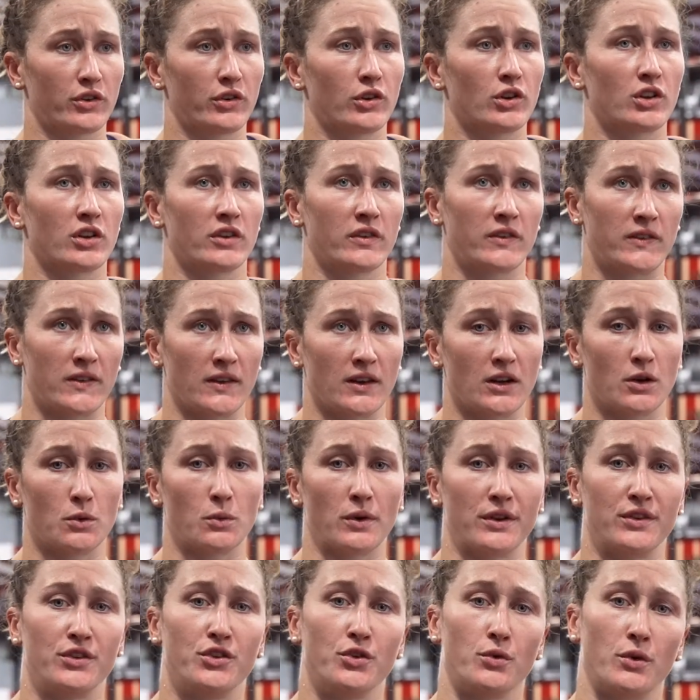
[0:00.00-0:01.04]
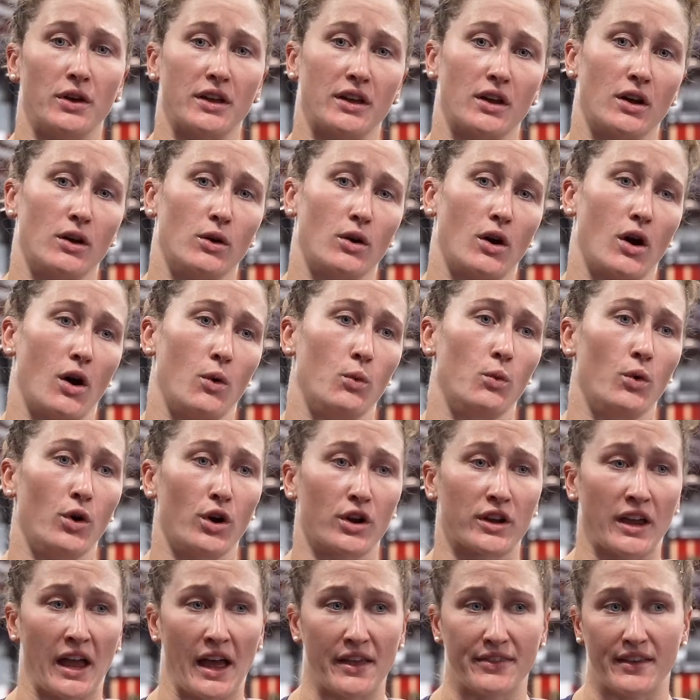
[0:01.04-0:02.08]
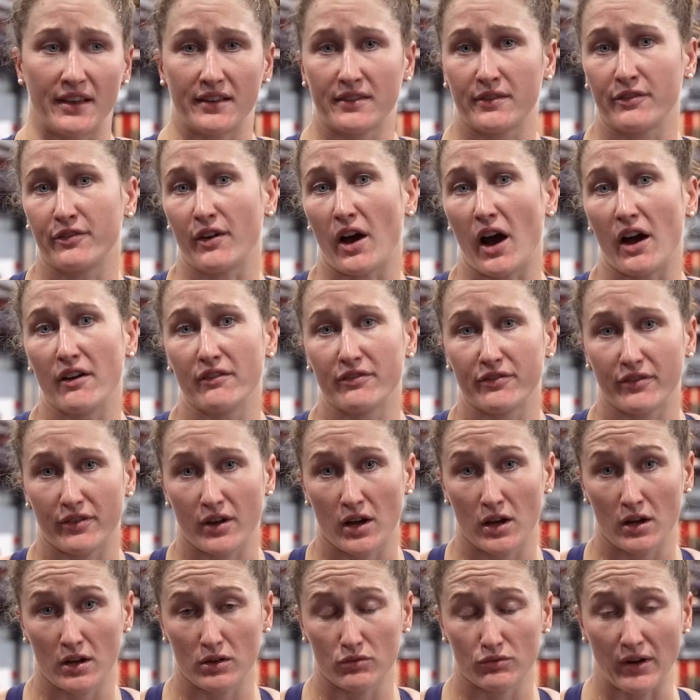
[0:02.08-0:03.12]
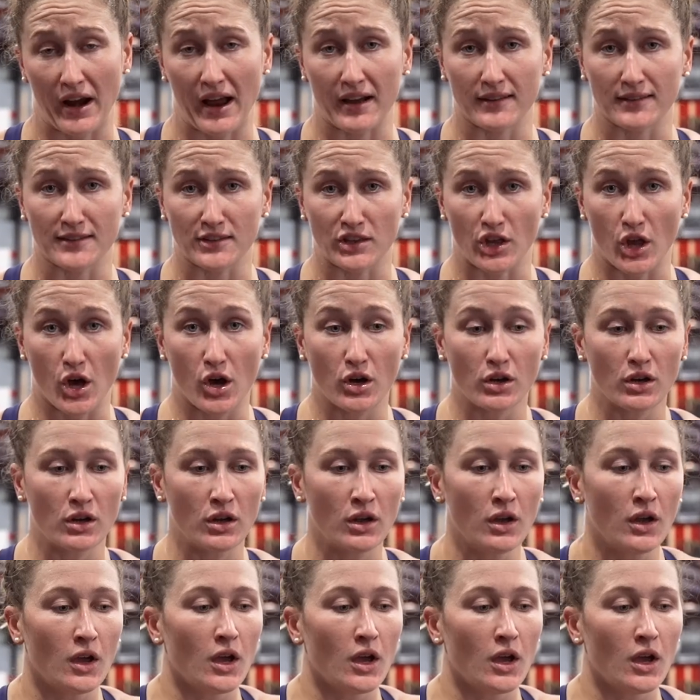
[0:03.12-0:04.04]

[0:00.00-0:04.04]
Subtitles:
to consider when doing a workout that's 5 rounds long.